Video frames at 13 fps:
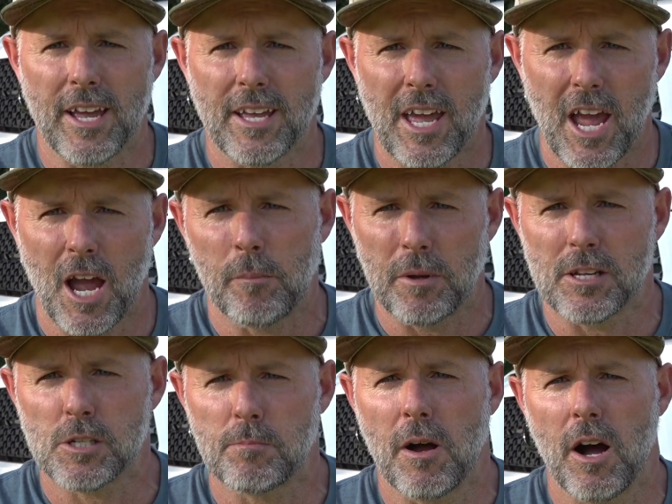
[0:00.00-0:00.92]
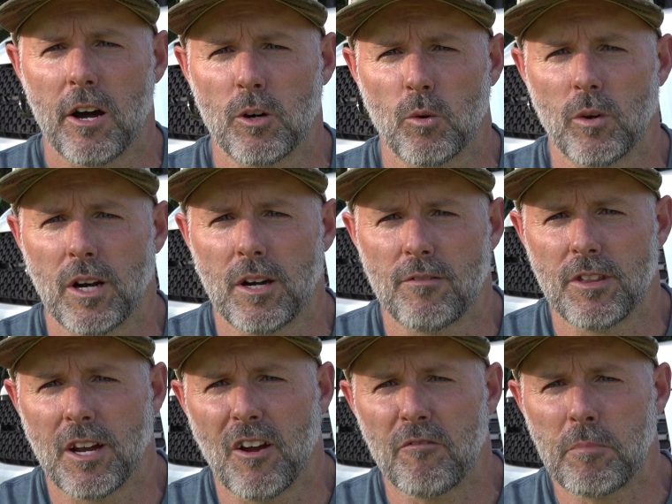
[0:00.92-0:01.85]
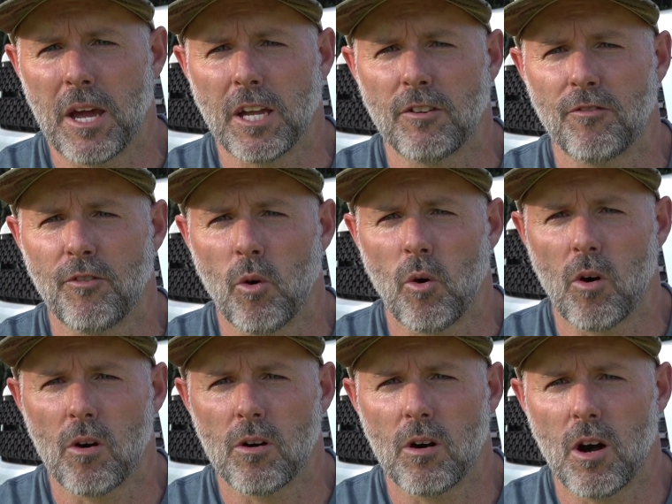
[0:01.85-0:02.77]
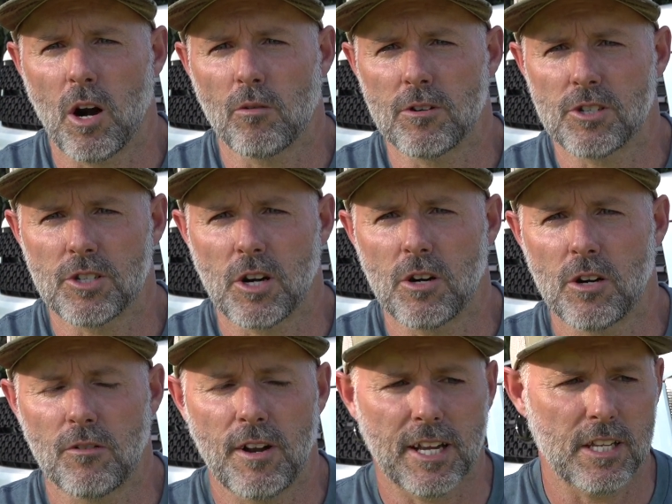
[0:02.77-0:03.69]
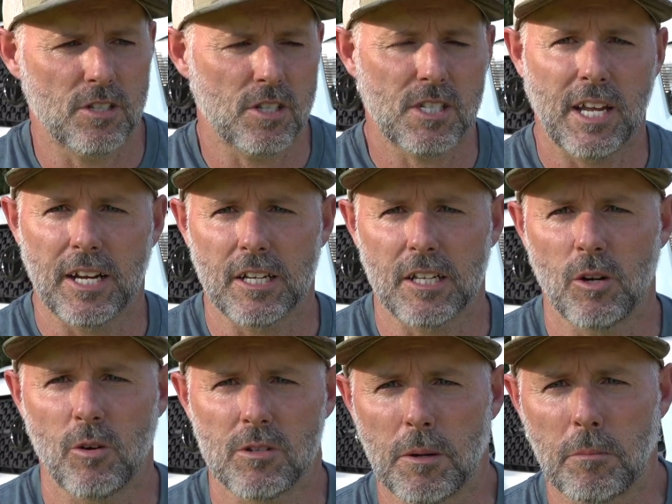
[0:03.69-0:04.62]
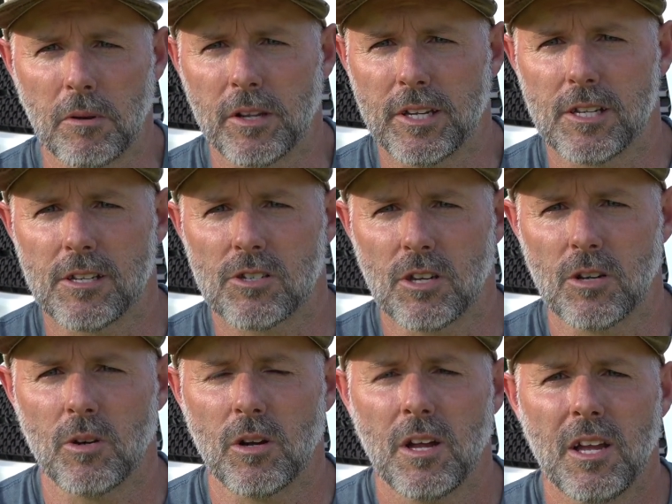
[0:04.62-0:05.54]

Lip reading: camping spot or whatever that I've paid for or reserved. I can just kind of go as I please. So